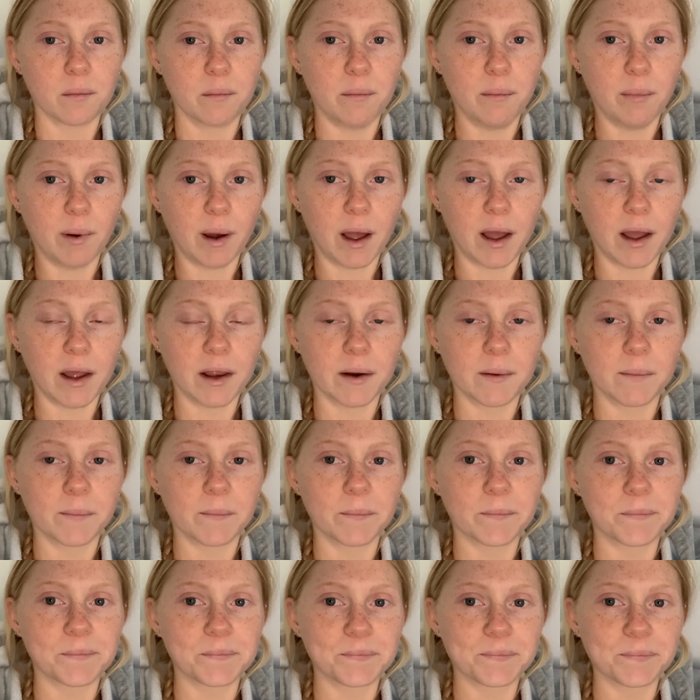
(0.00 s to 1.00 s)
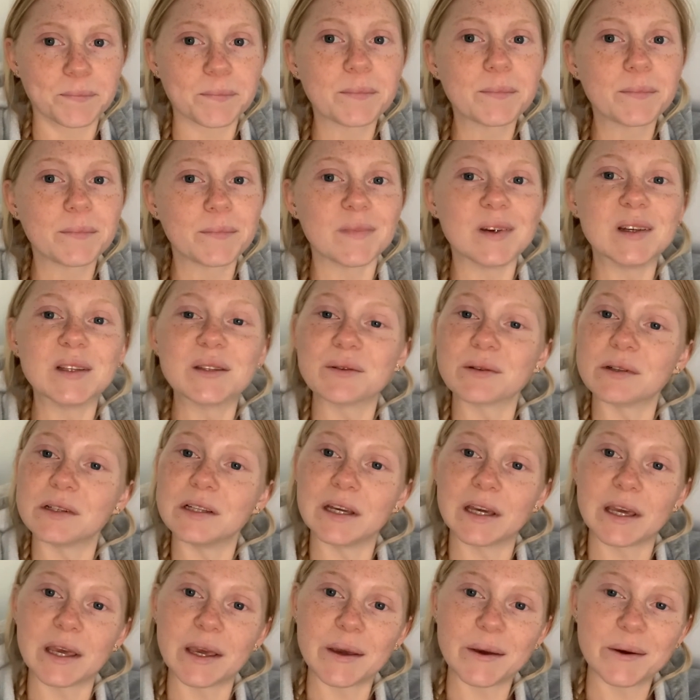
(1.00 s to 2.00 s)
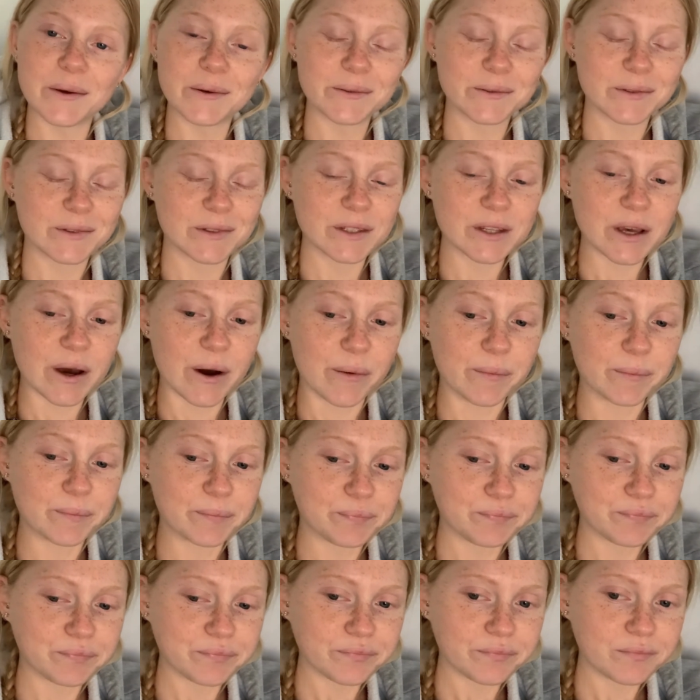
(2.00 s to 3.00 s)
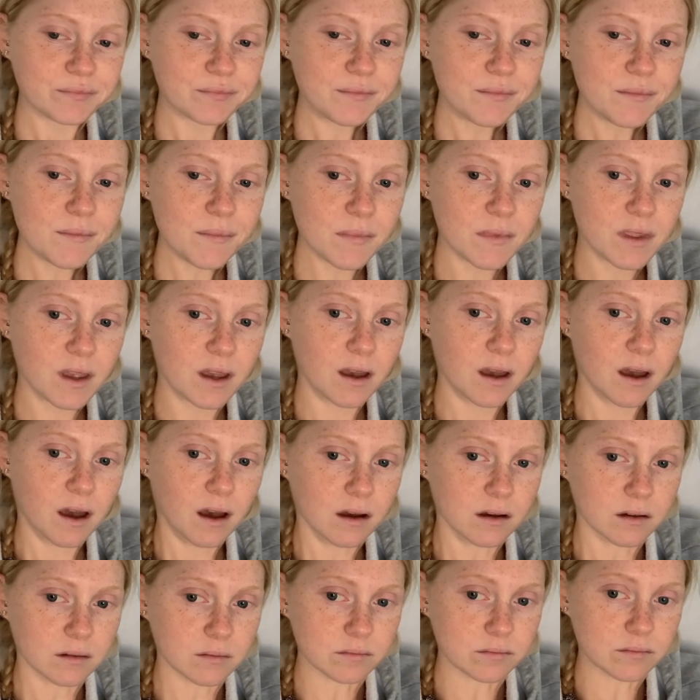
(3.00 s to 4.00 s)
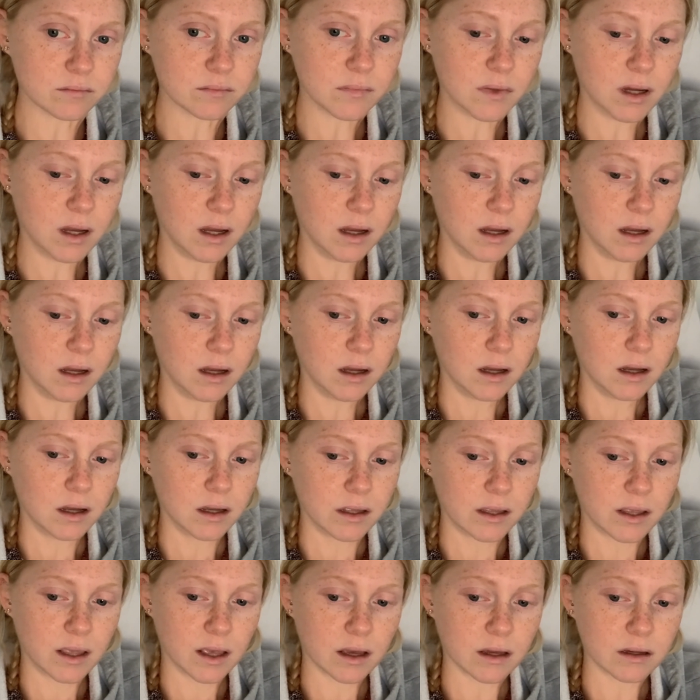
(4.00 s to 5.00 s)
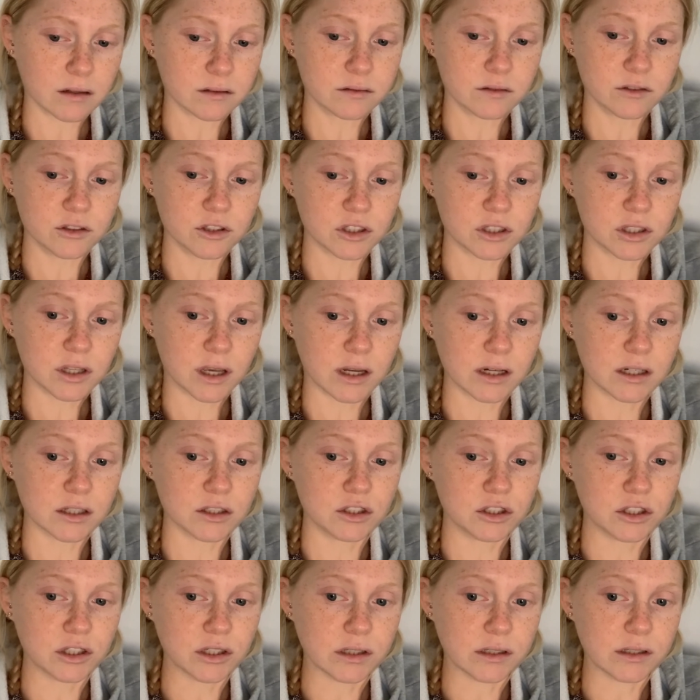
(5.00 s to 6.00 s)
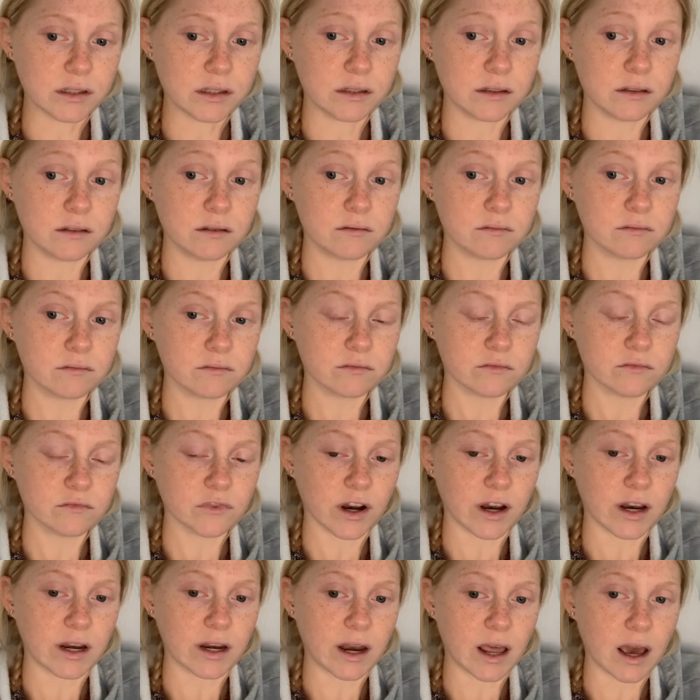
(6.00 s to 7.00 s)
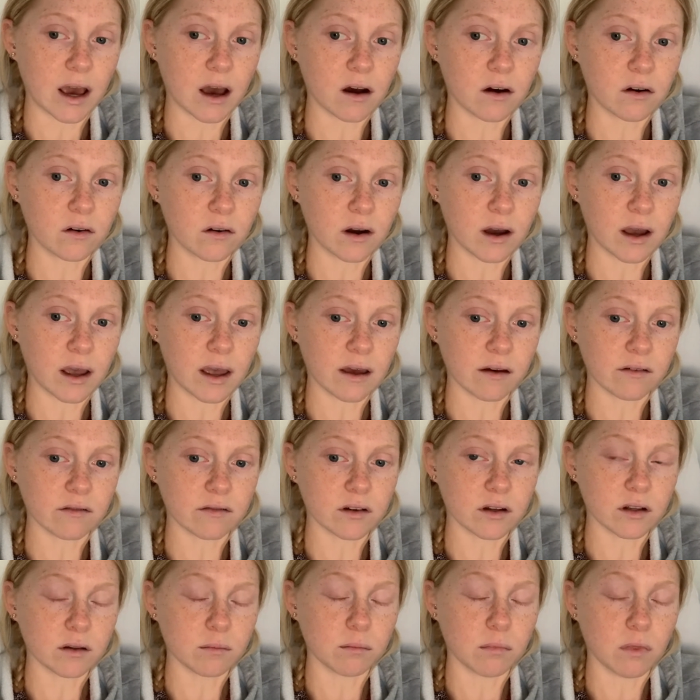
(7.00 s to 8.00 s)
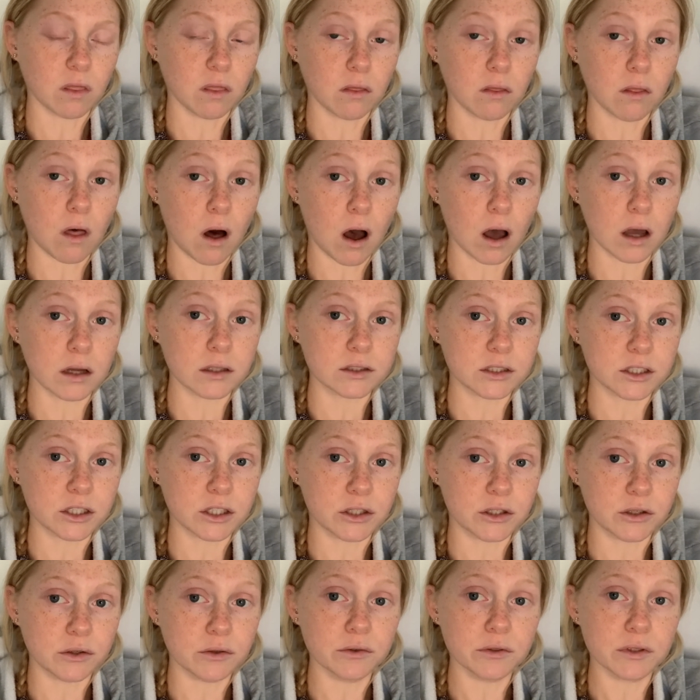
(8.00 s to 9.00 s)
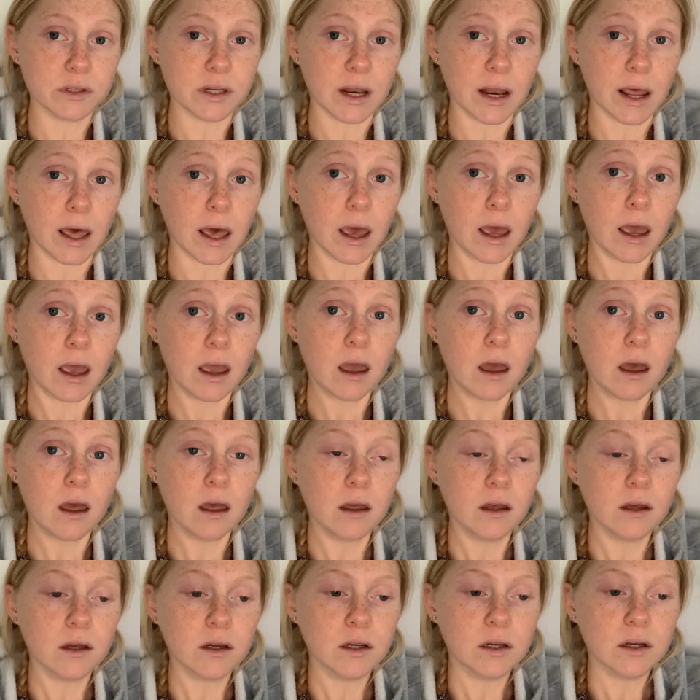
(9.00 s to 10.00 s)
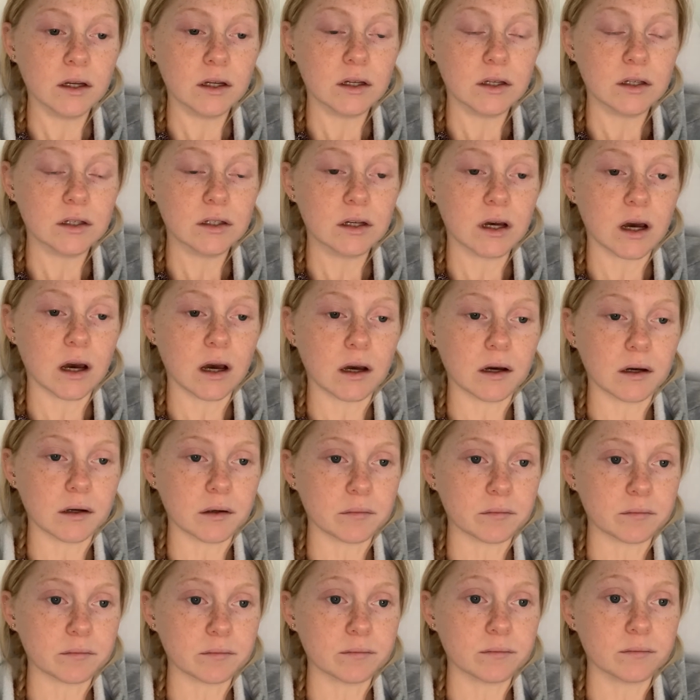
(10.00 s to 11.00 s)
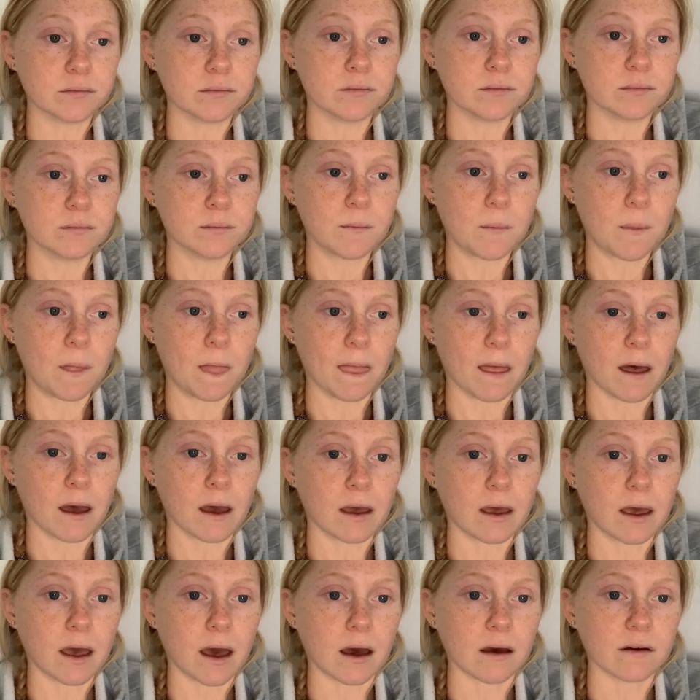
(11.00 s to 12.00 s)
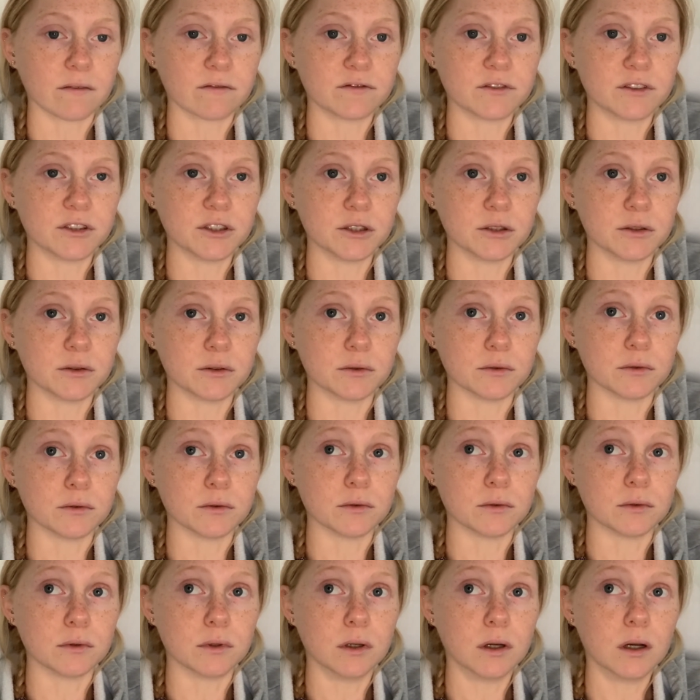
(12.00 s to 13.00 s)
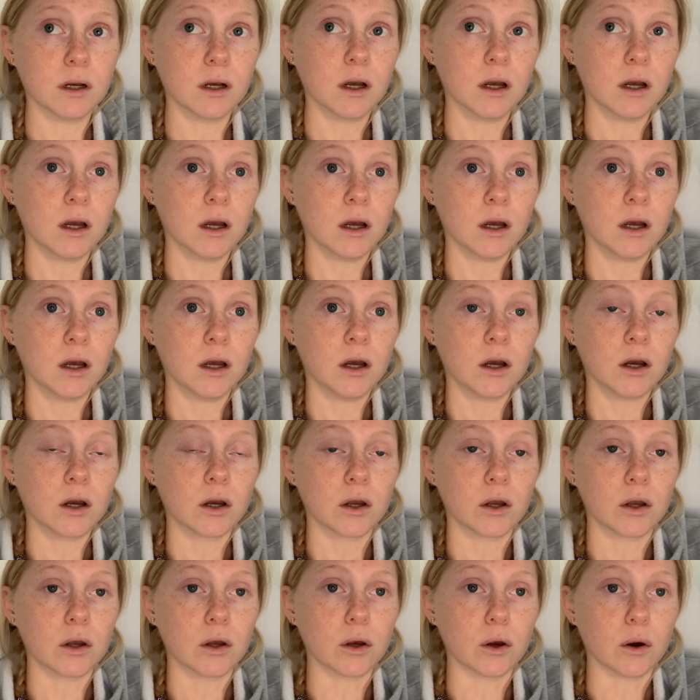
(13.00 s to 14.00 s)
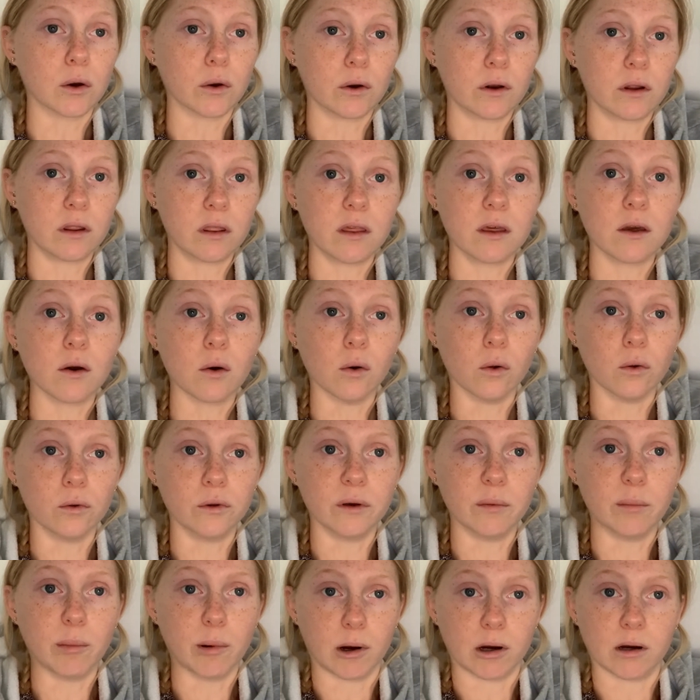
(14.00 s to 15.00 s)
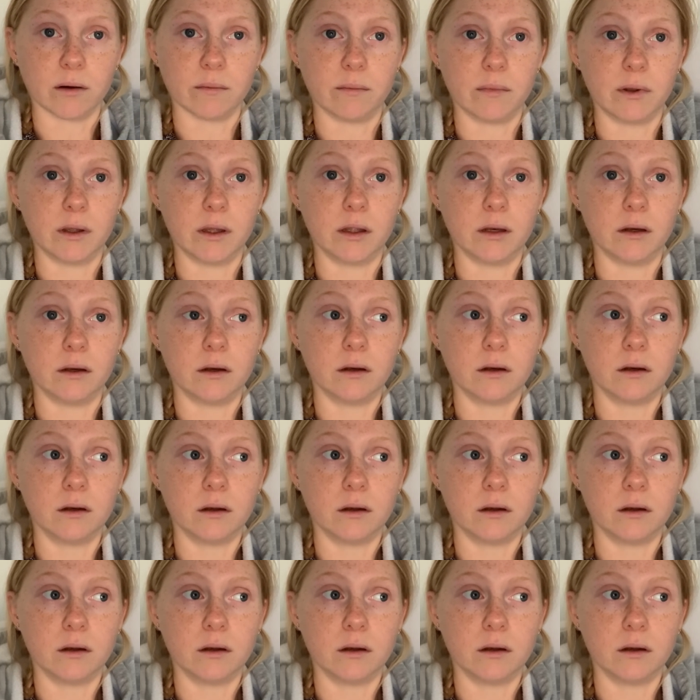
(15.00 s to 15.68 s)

But it's really cute. So, um, kind of chilling right now. I have a lot to do today. Um, I have to go to the old apartment,